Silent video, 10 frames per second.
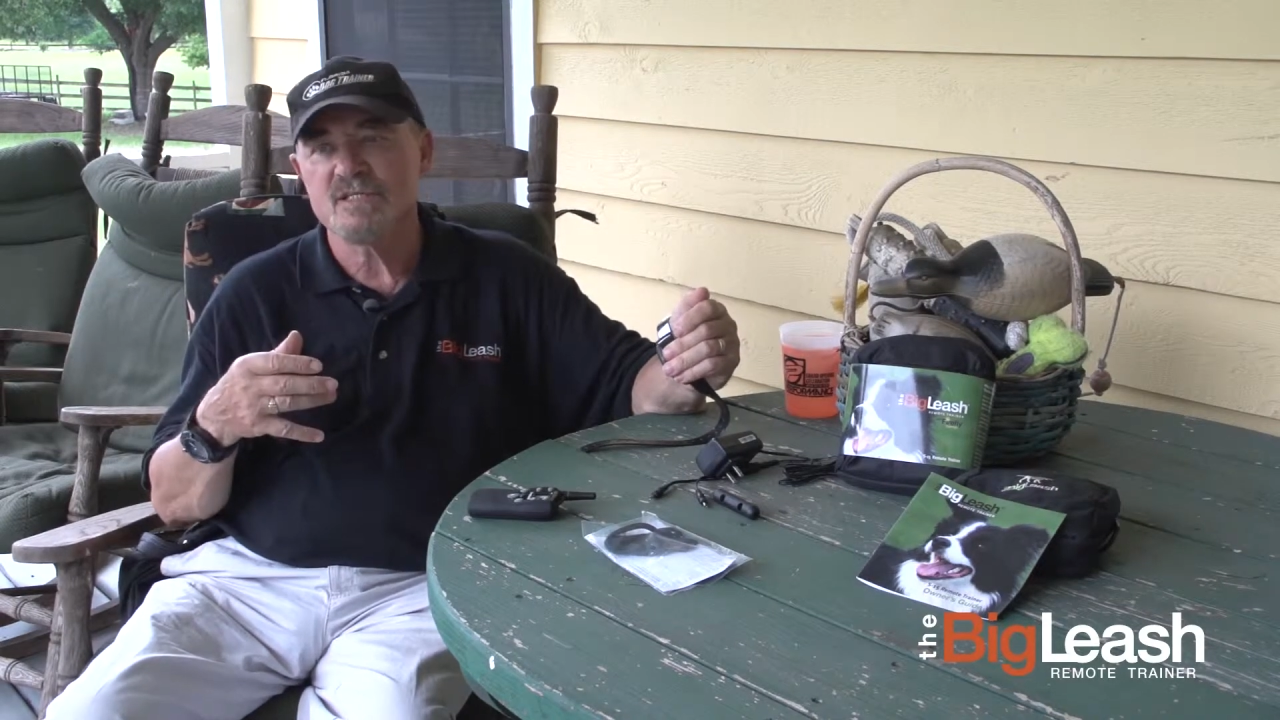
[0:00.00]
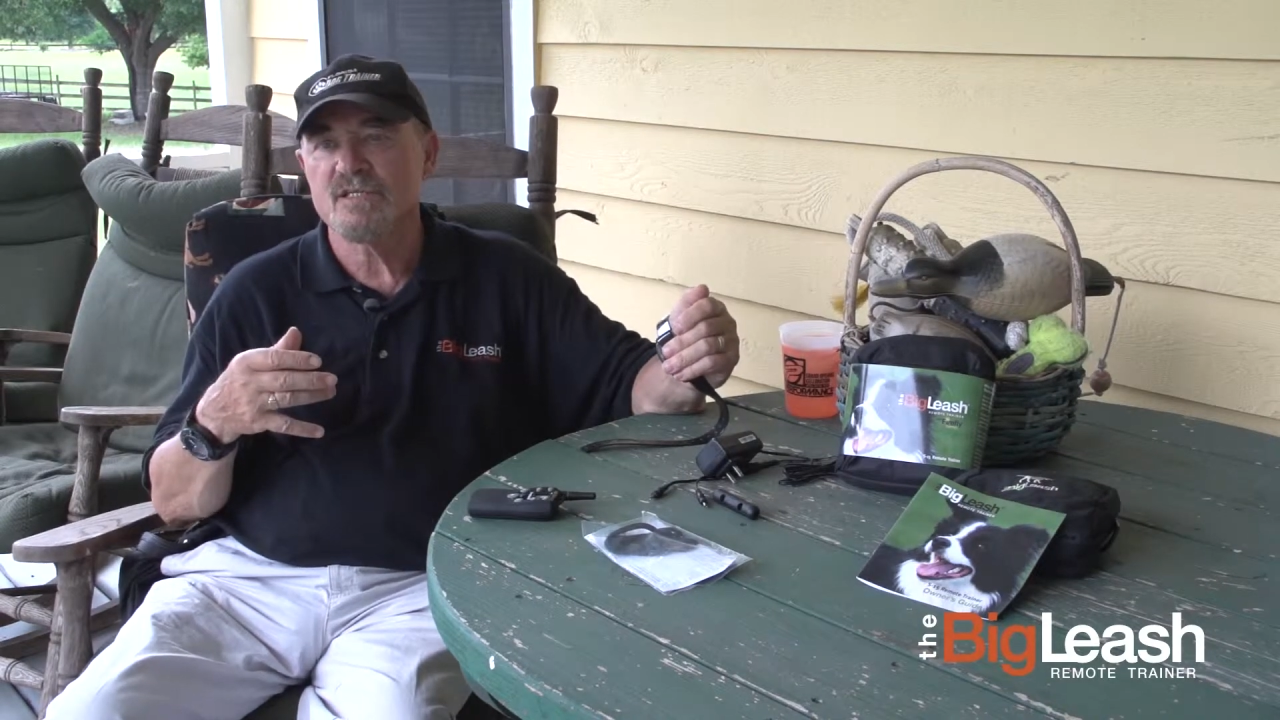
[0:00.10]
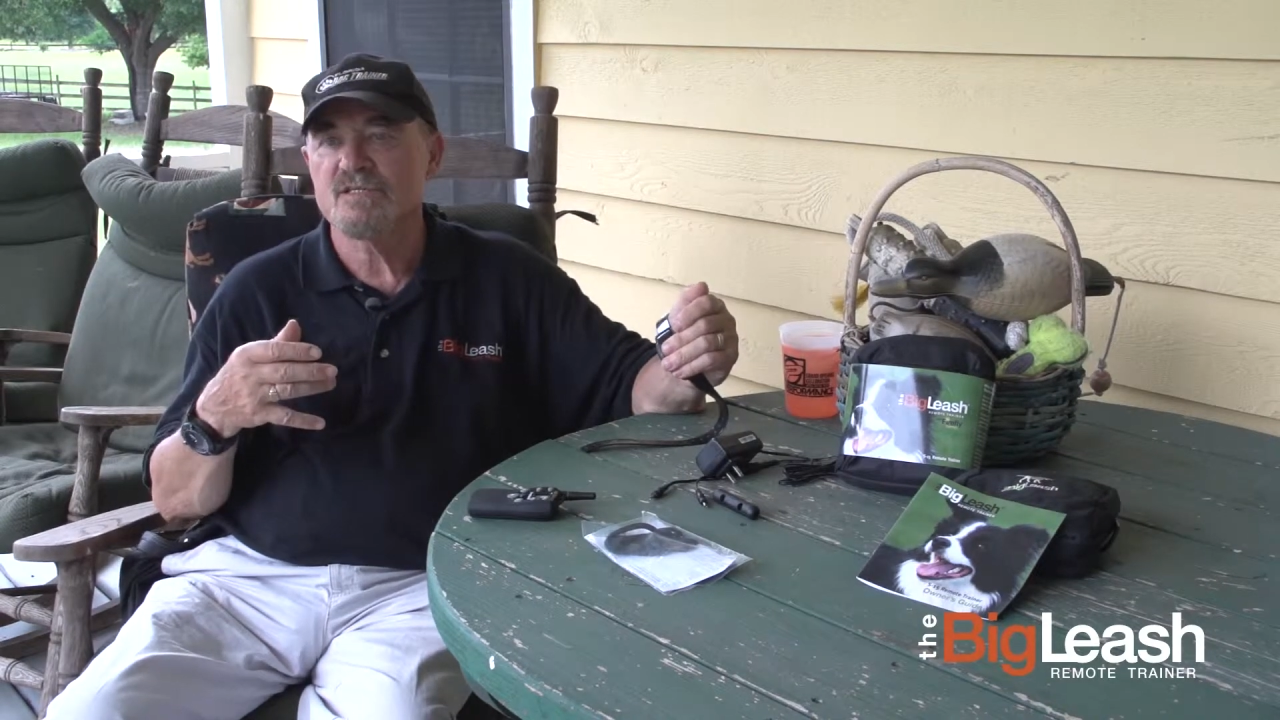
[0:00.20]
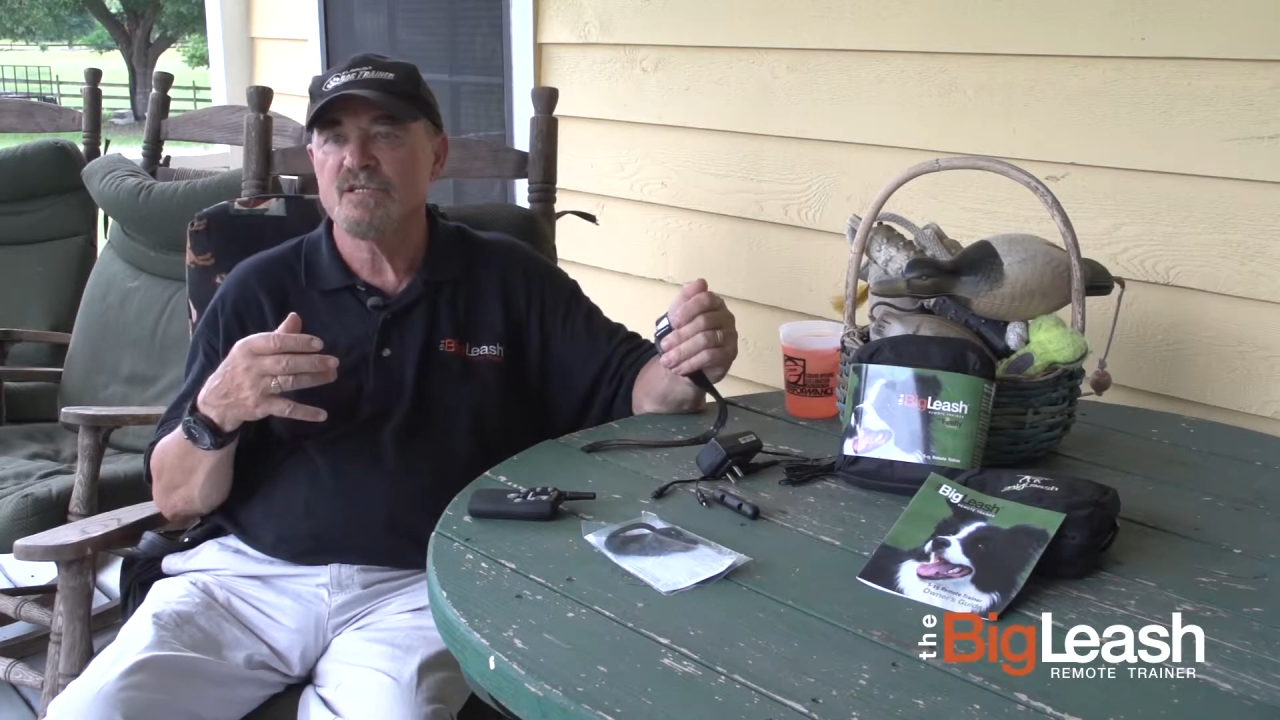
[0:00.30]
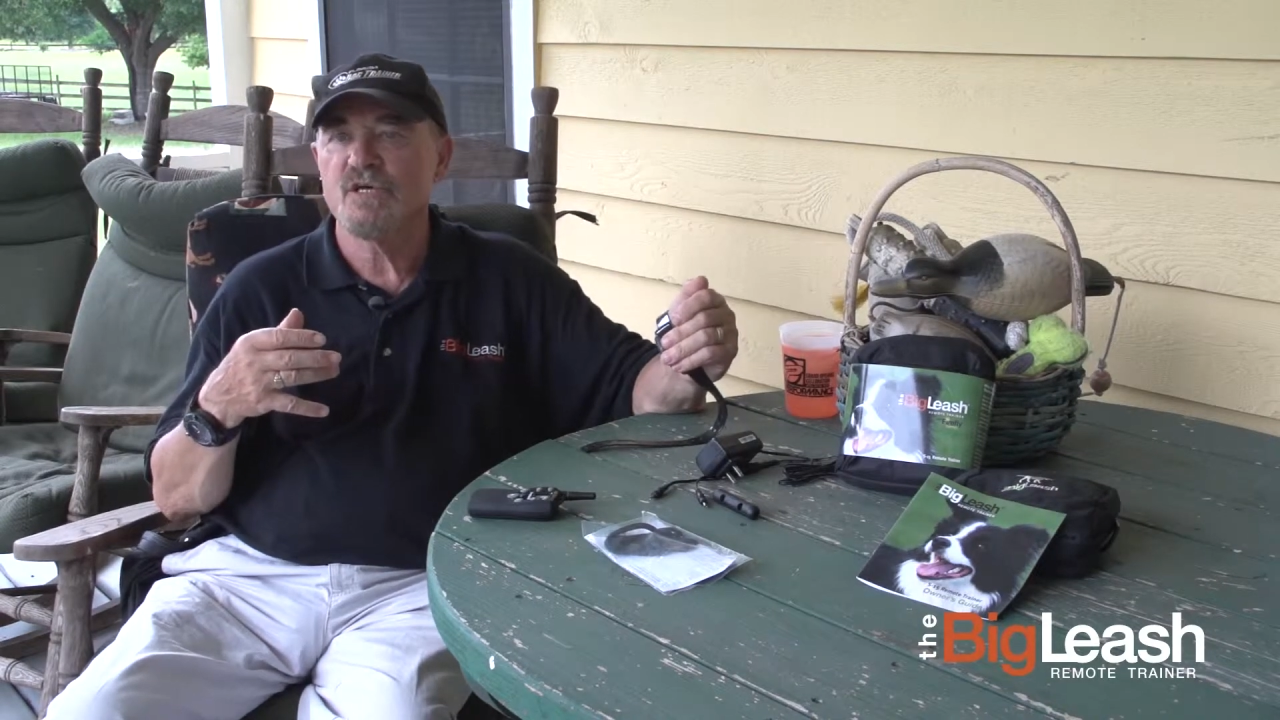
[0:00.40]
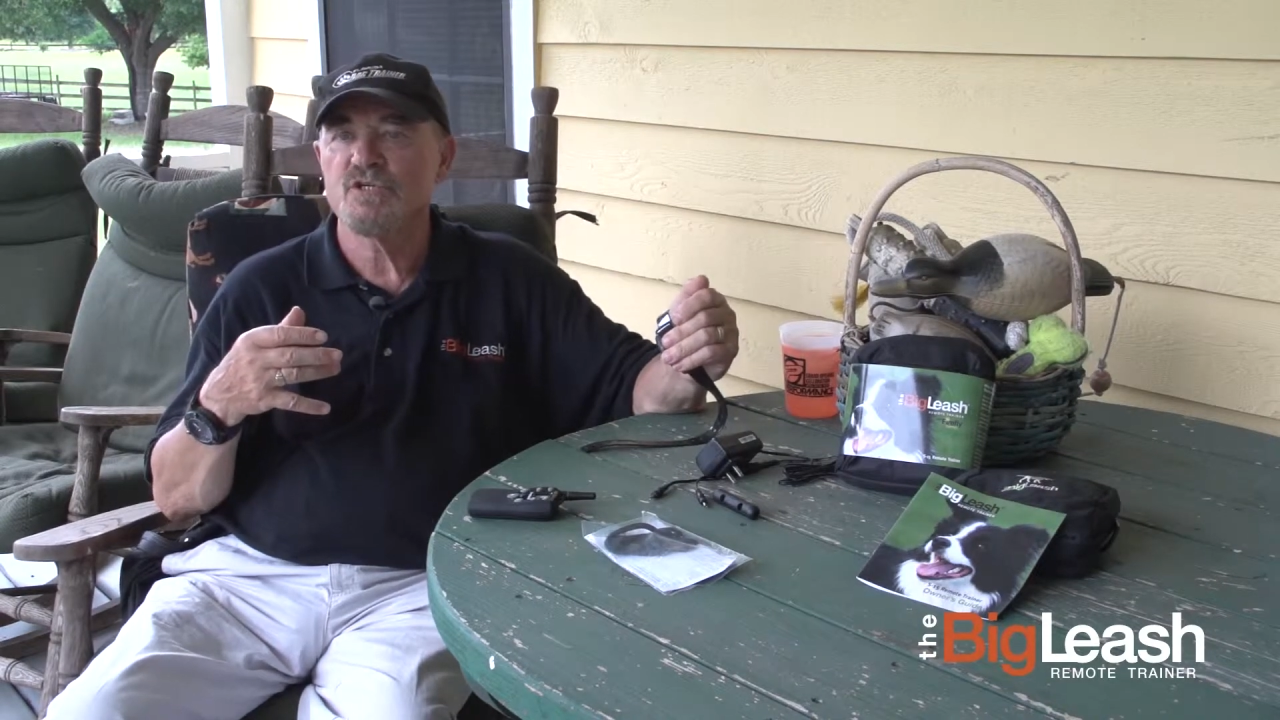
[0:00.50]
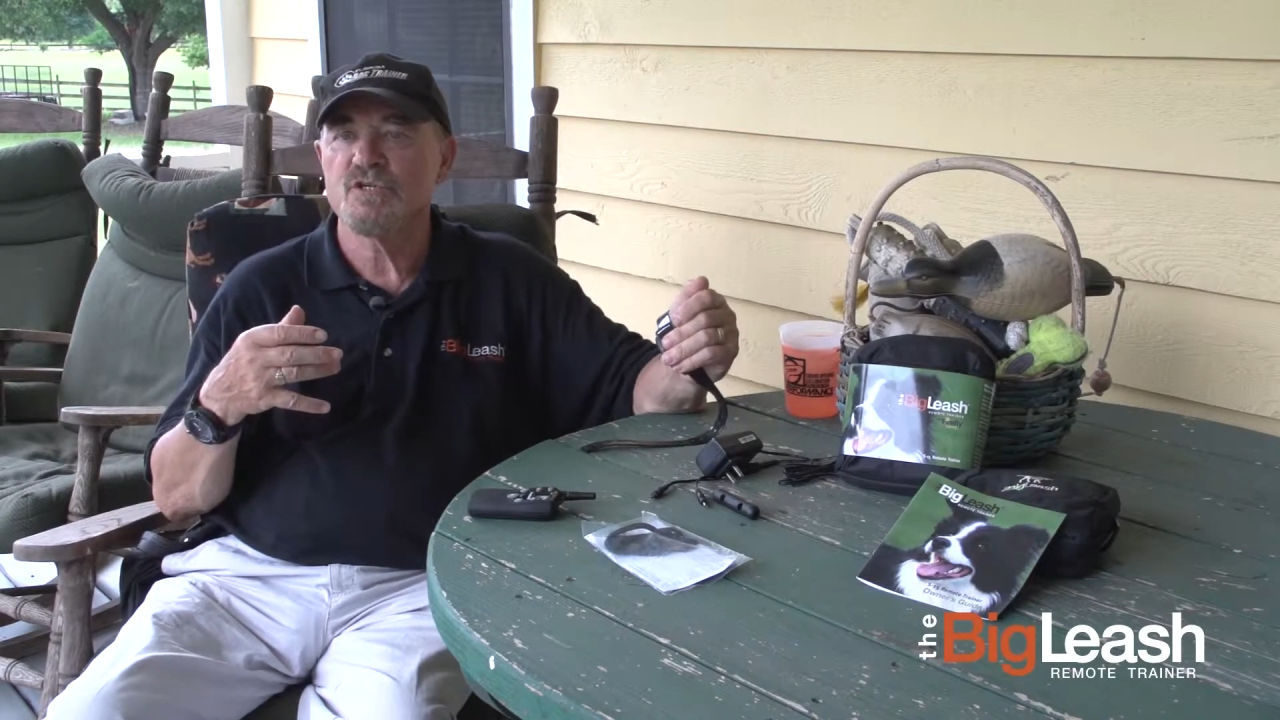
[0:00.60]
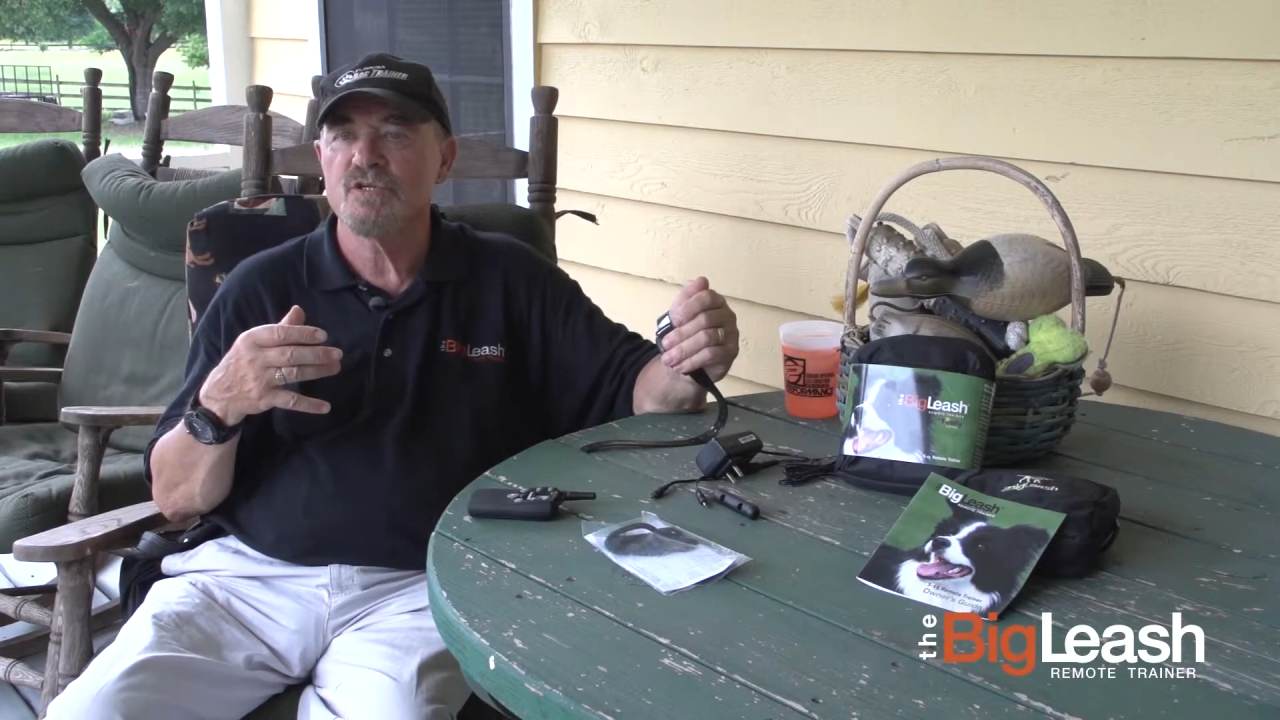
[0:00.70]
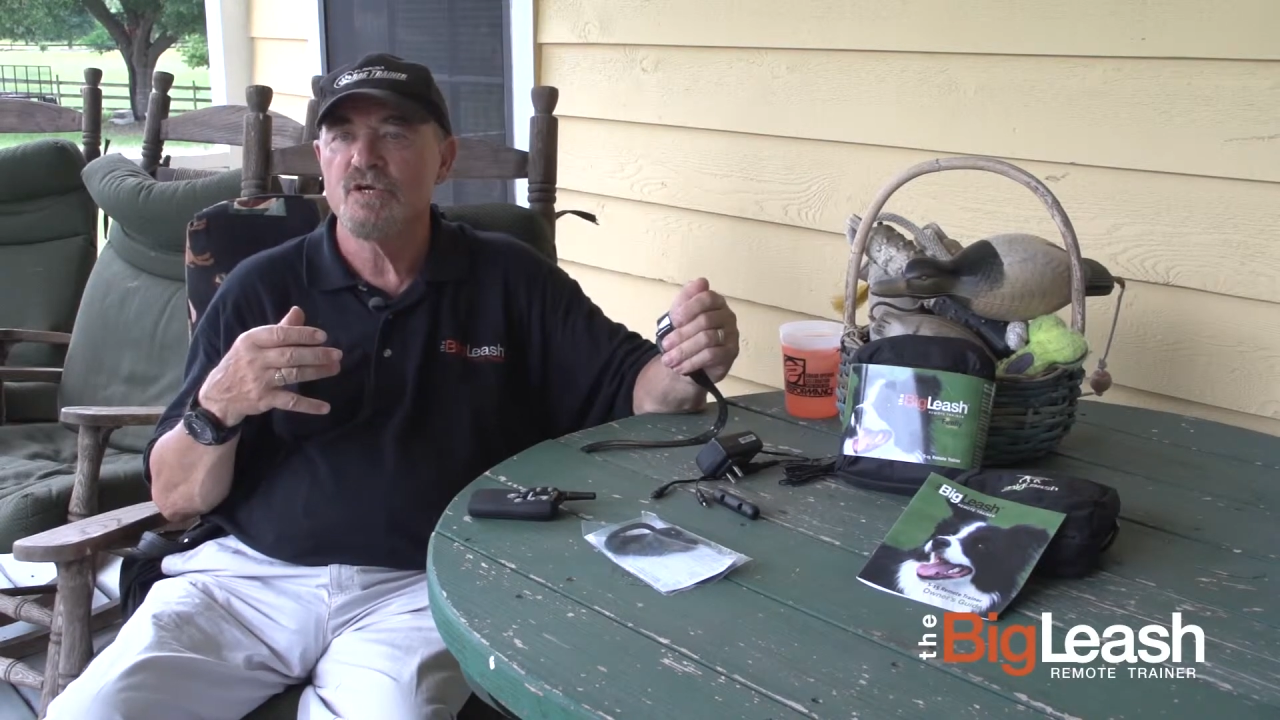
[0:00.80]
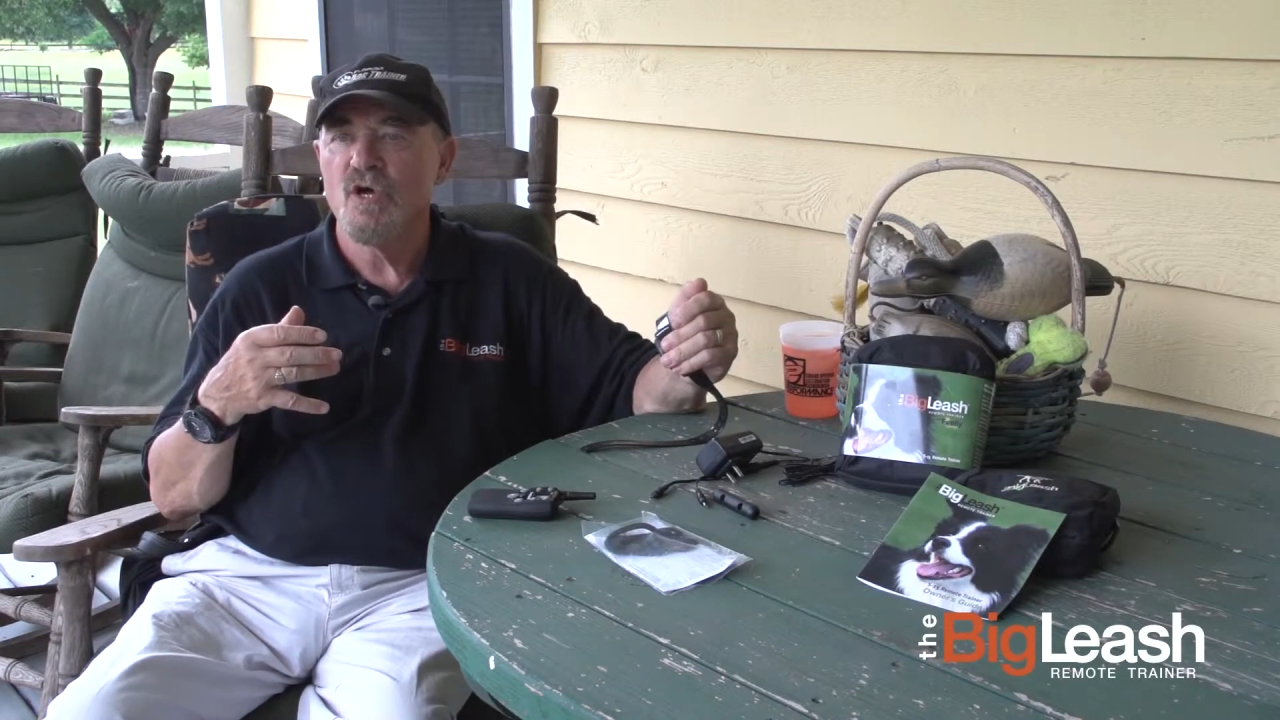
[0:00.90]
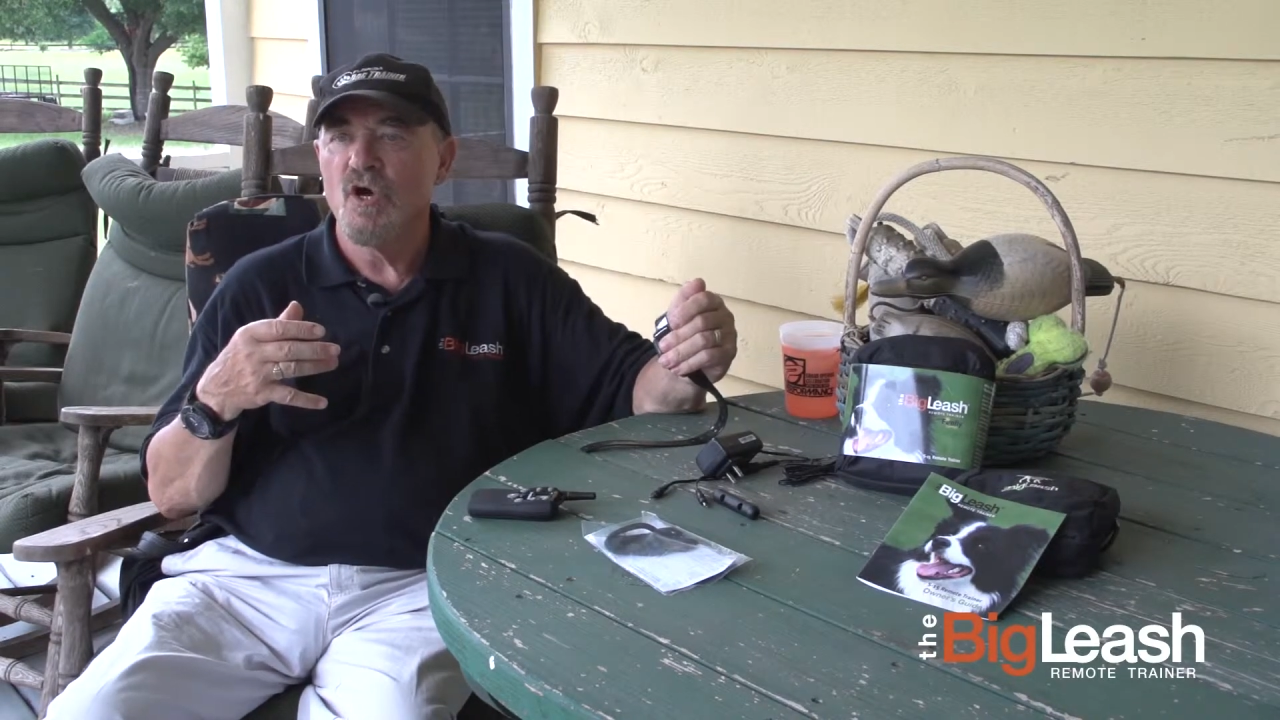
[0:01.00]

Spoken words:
sensation,